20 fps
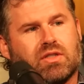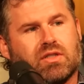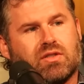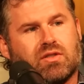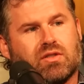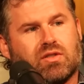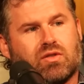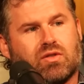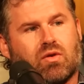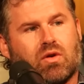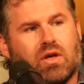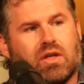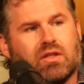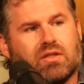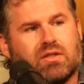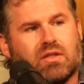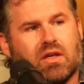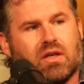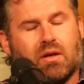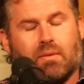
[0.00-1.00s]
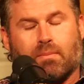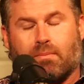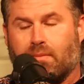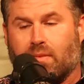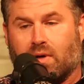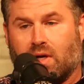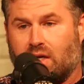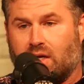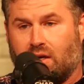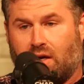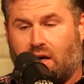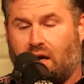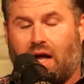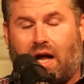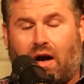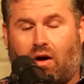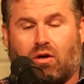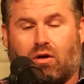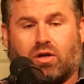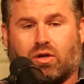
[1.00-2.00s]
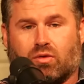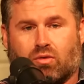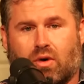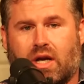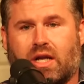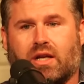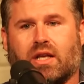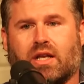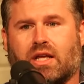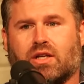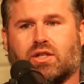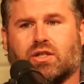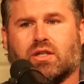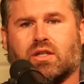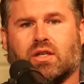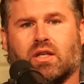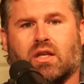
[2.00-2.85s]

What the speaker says: It's destroying this, our great nation.